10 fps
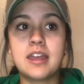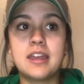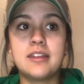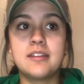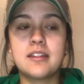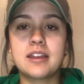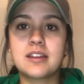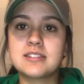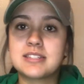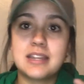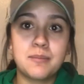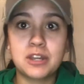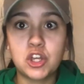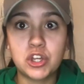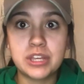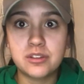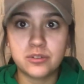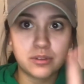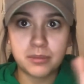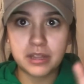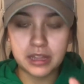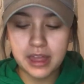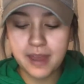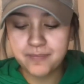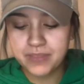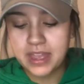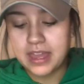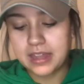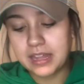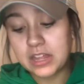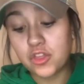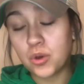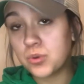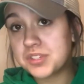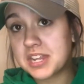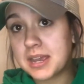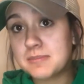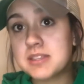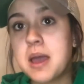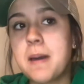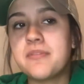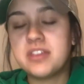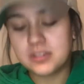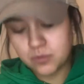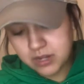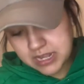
and like cinnamon cookie or something like that. I like those types. This one